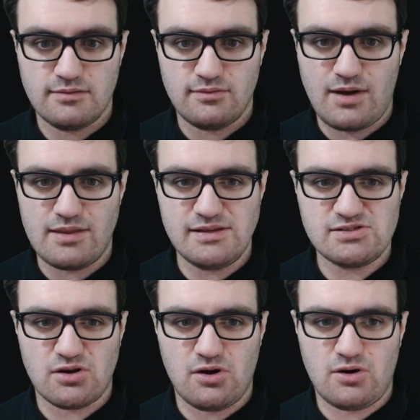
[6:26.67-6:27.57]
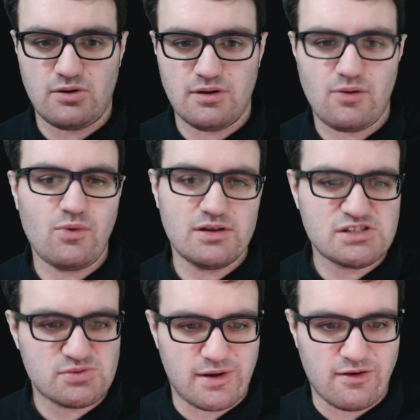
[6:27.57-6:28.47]
Wow, these are all, we
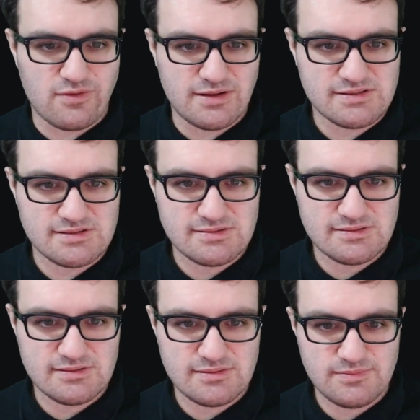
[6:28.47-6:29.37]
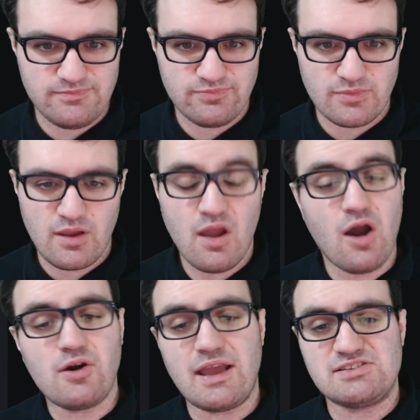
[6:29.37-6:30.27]
just went over this.
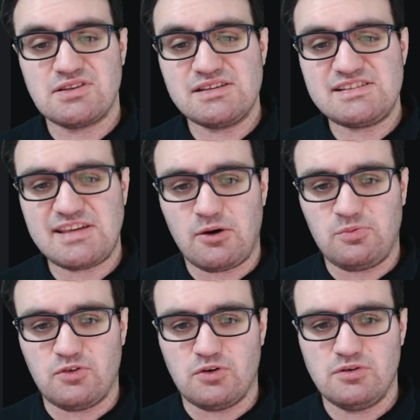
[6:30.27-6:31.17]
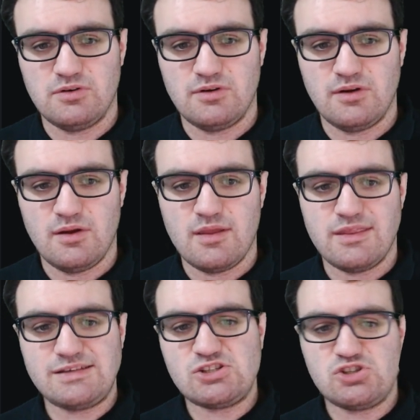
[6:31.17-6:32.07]
Okay, so this is helpful.
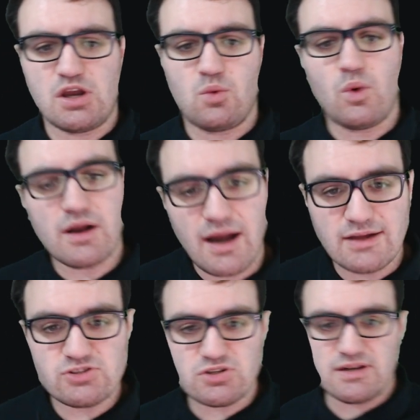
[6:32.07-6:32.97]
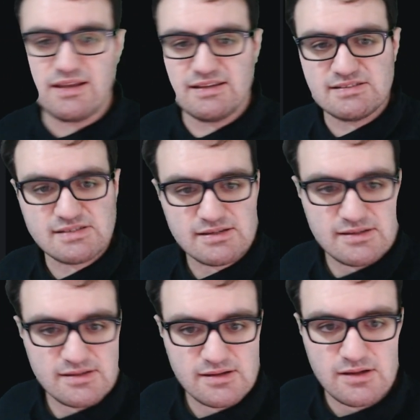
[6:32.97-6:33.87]
This is showing what countries
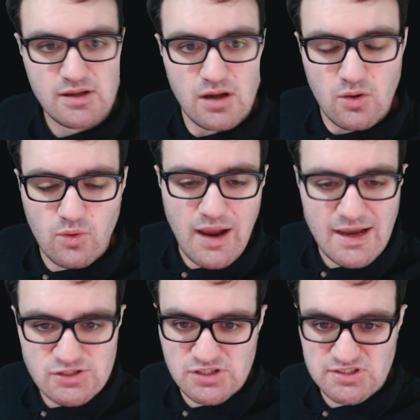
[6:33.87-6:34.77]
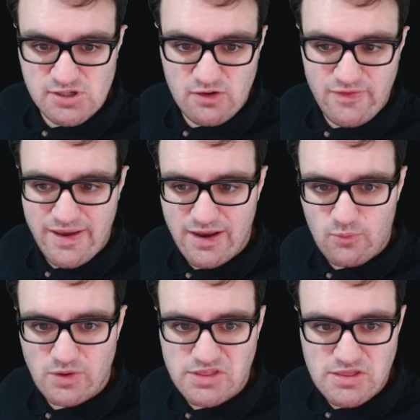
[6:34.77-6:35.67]
were actually surveyed
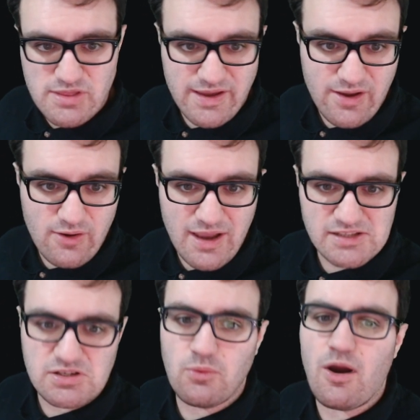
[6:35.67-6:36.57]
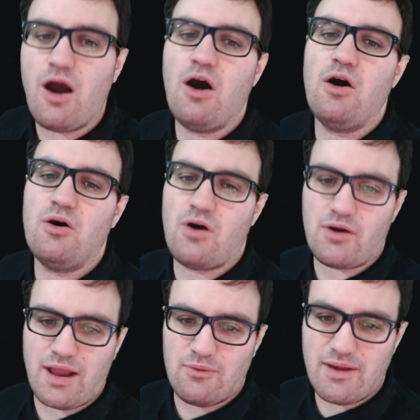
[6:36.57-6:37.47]
and what they think. Okay, so,
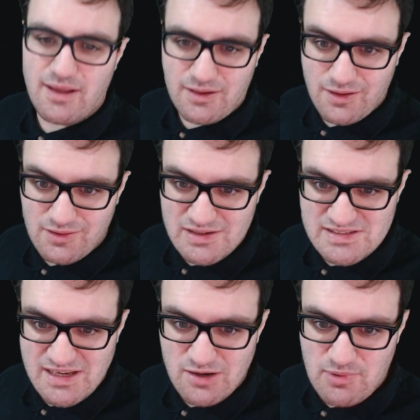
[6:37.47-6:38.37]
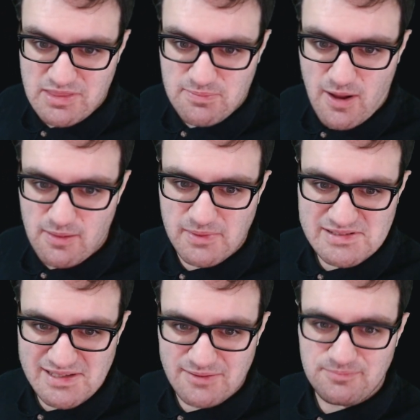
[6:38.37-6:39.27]
okay, we can clearly see here what the problem
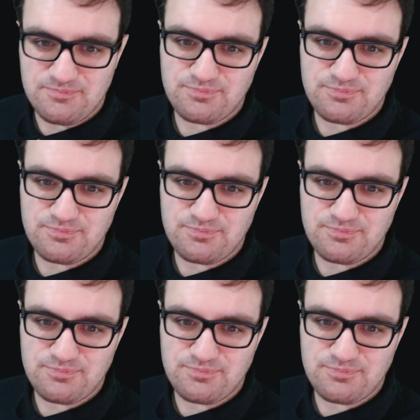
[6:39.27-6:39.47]
is then.